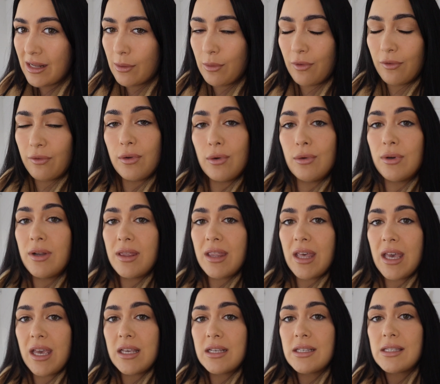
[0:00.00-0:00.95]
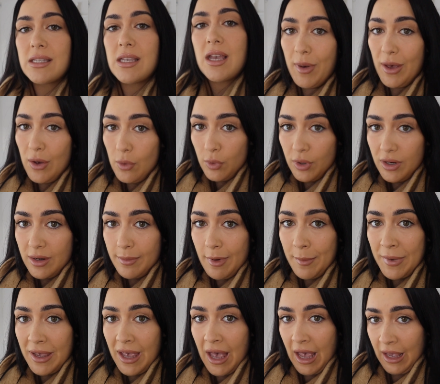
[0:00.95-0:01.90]
like with fuel and things. A bit worried
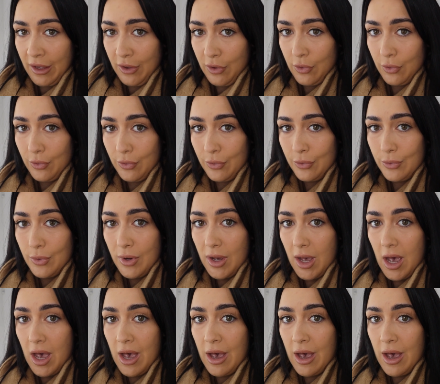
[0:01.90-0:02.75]
about my ankle.